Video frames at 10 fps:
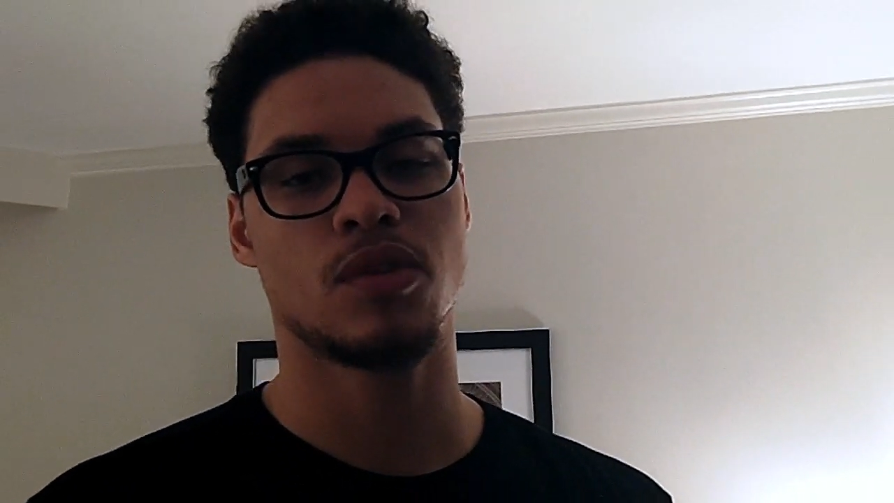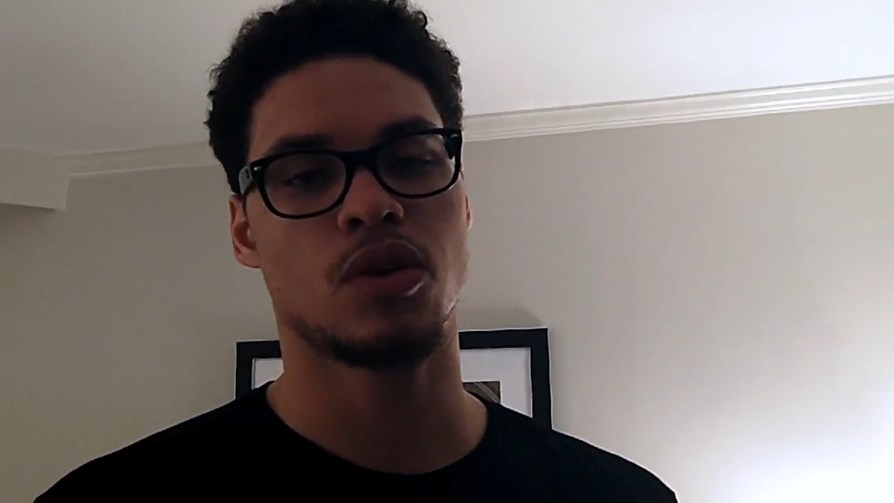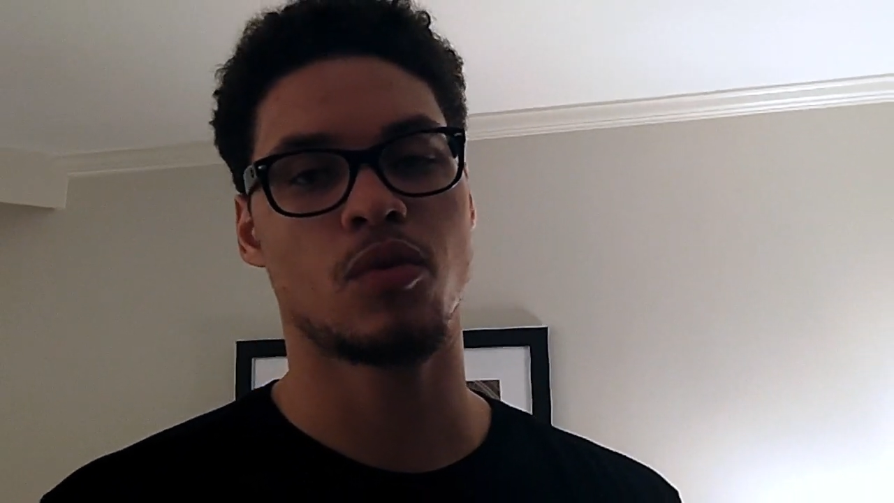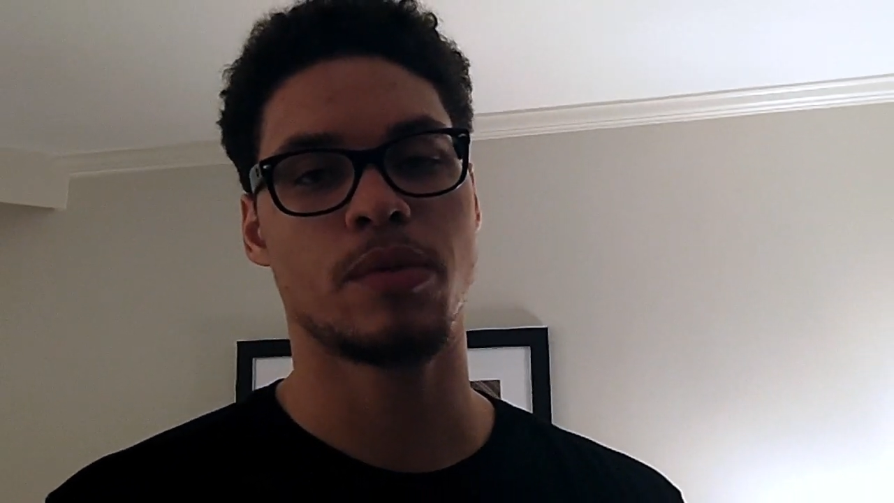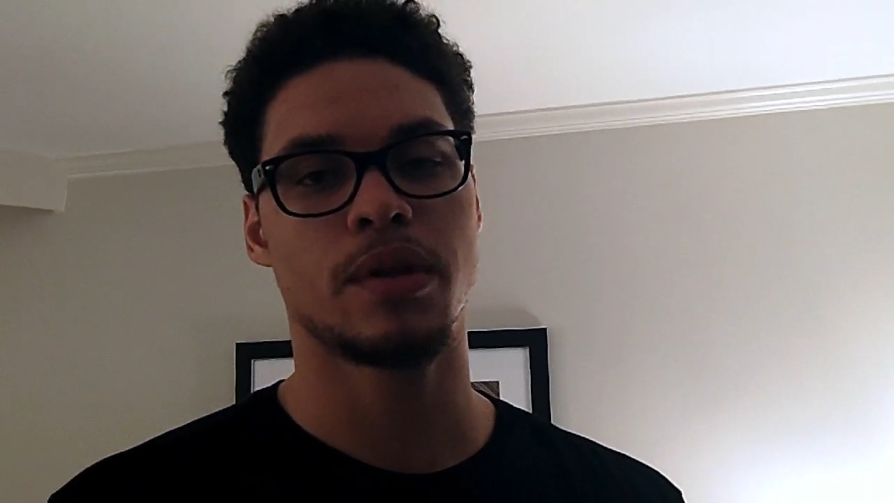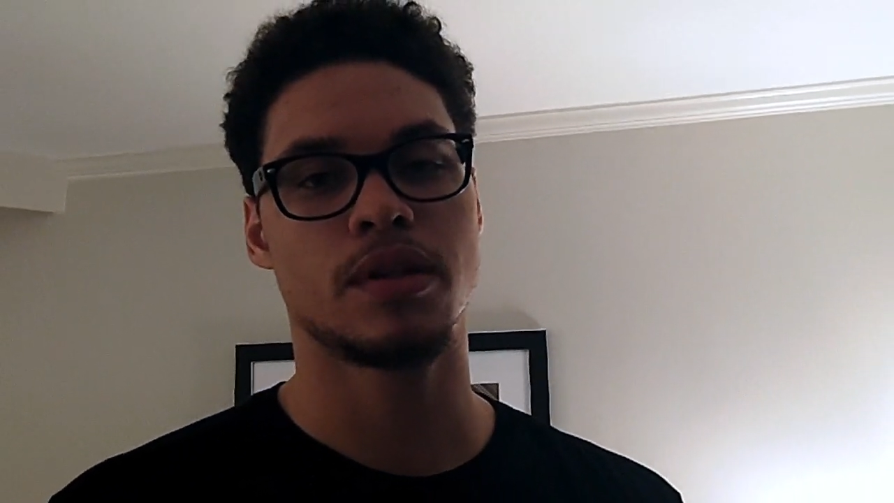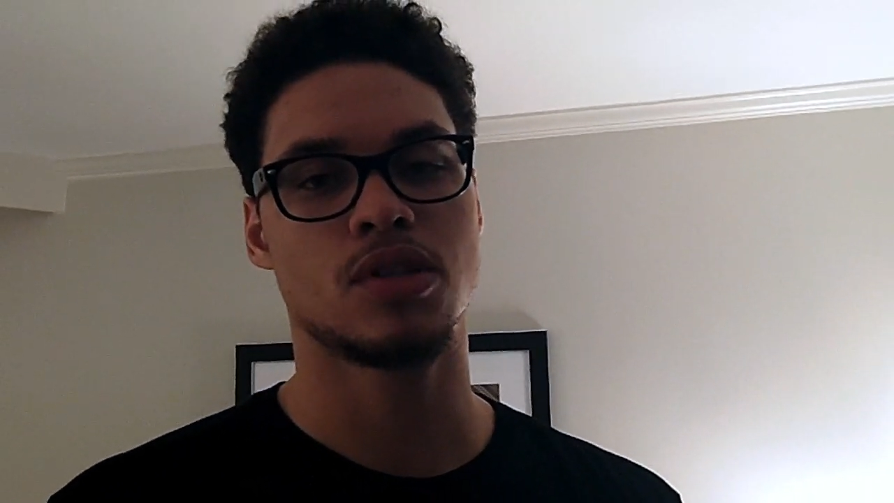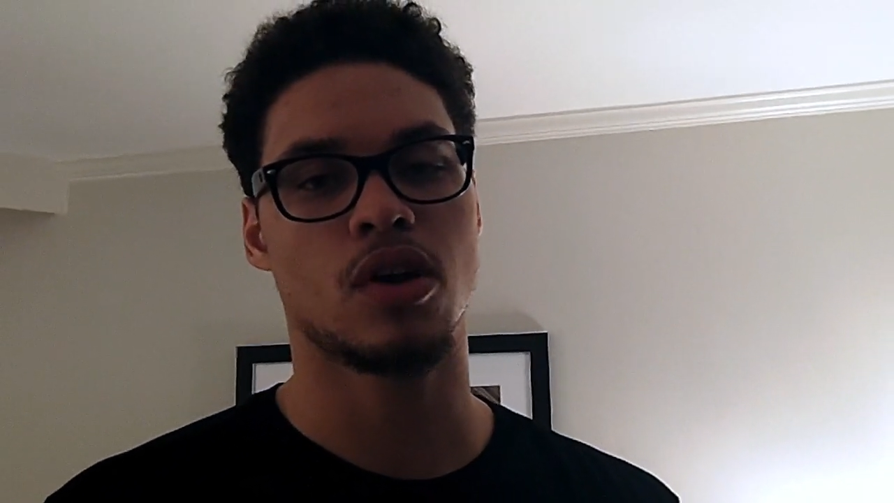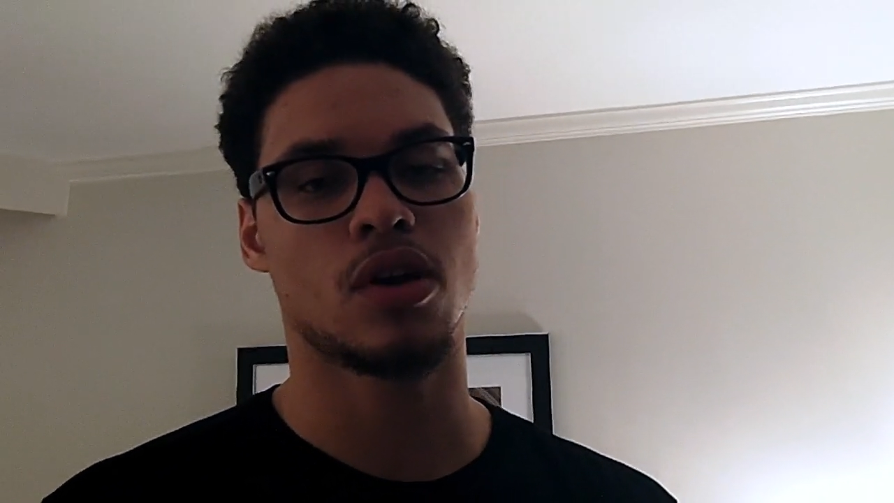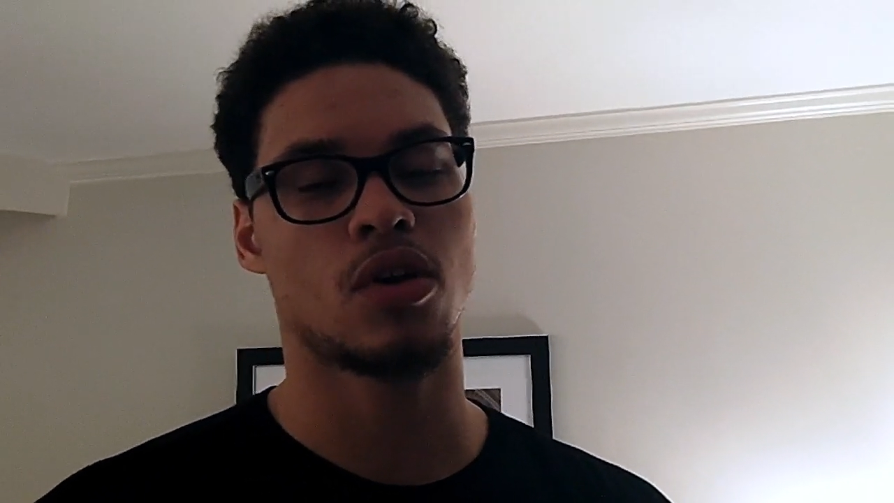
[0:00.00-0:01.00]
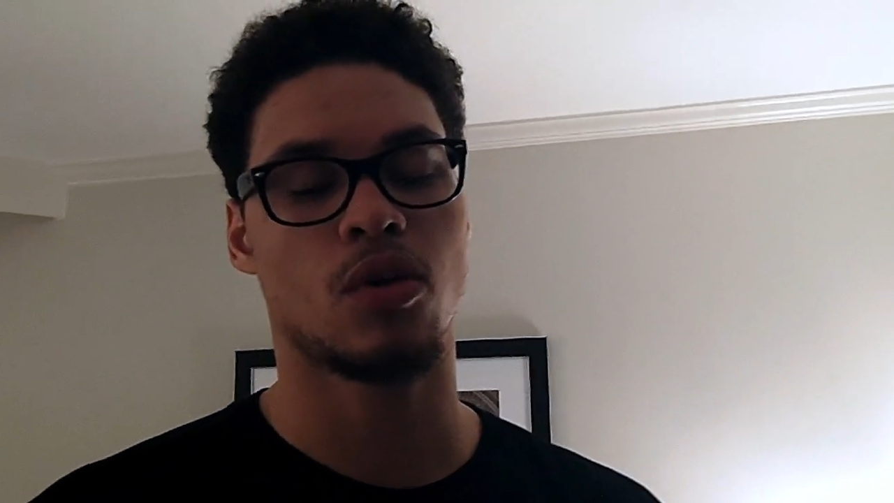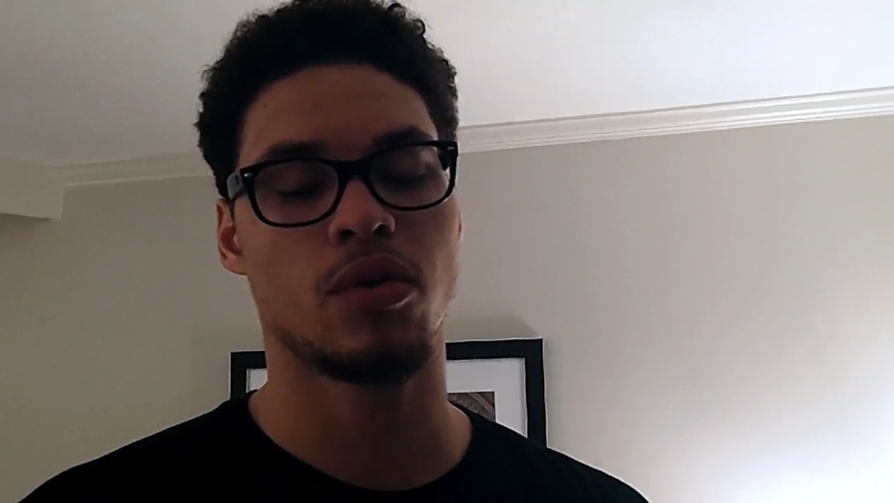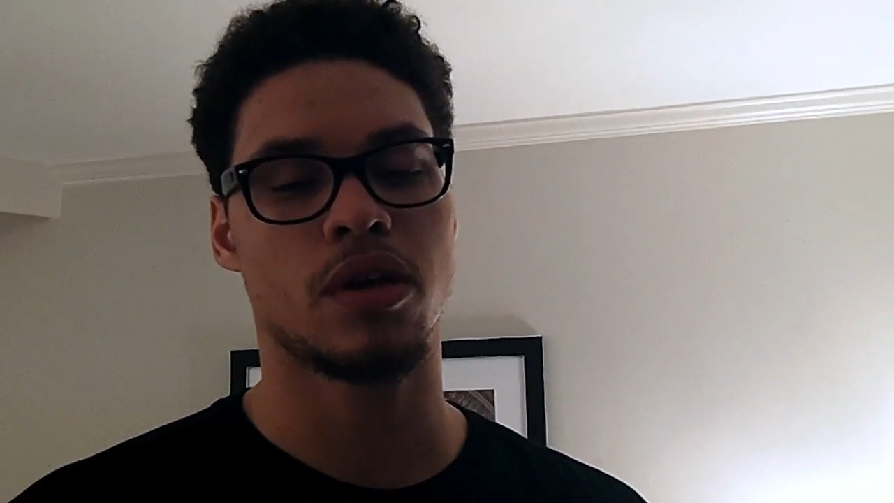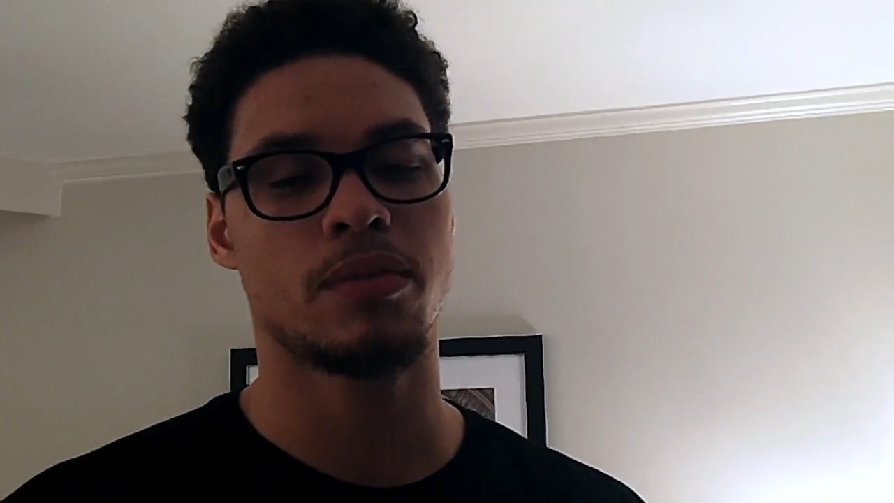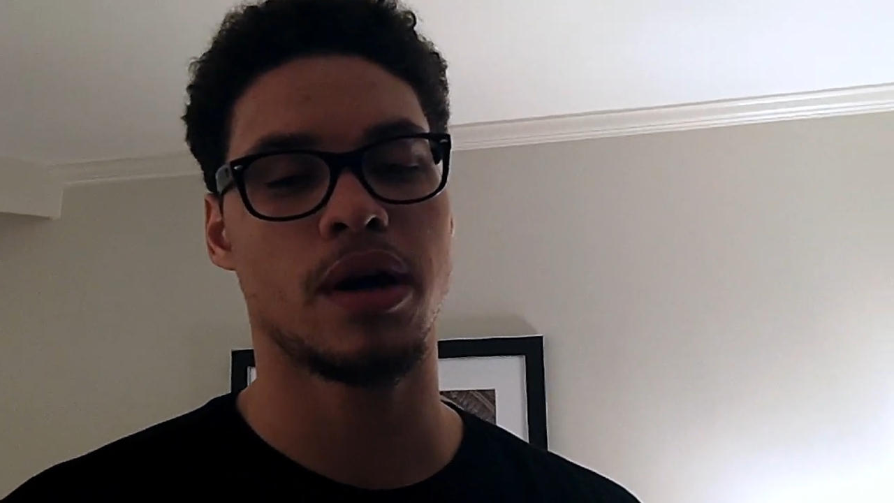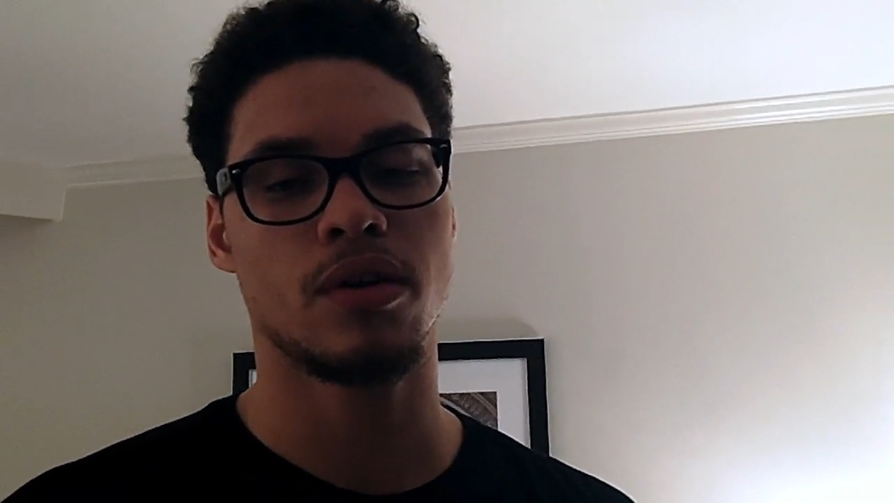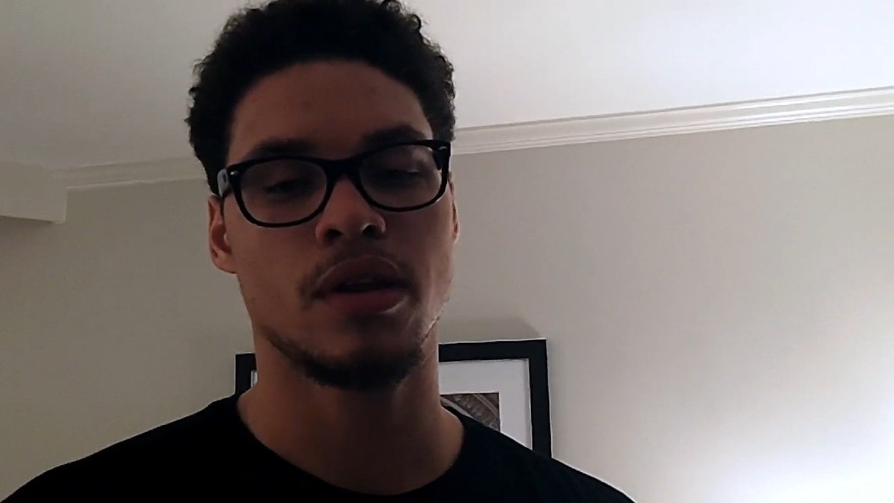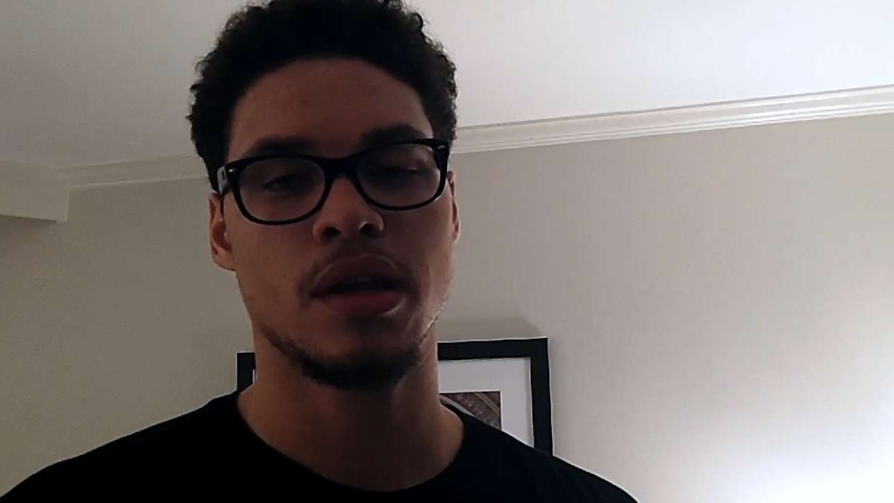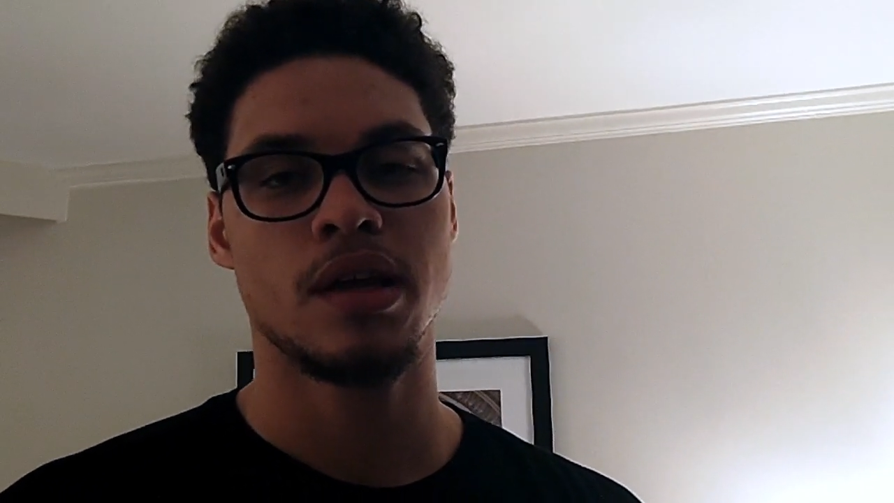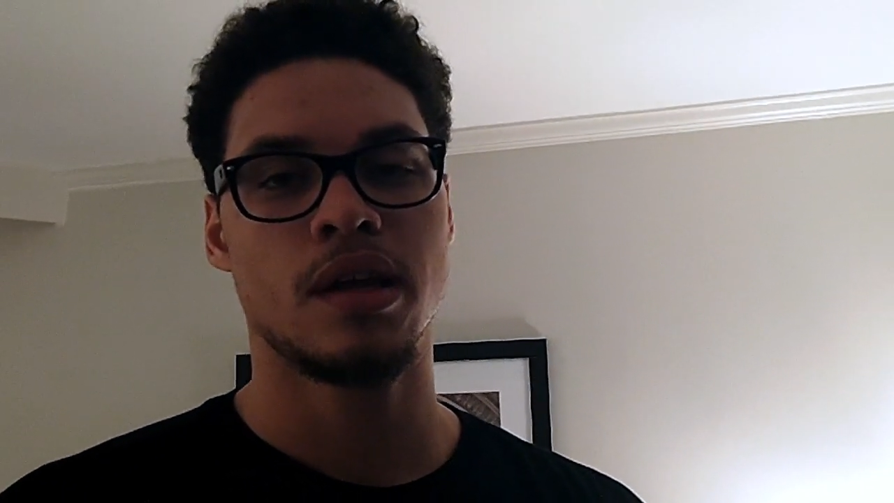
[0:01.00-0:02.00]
you know, we've been talking all week about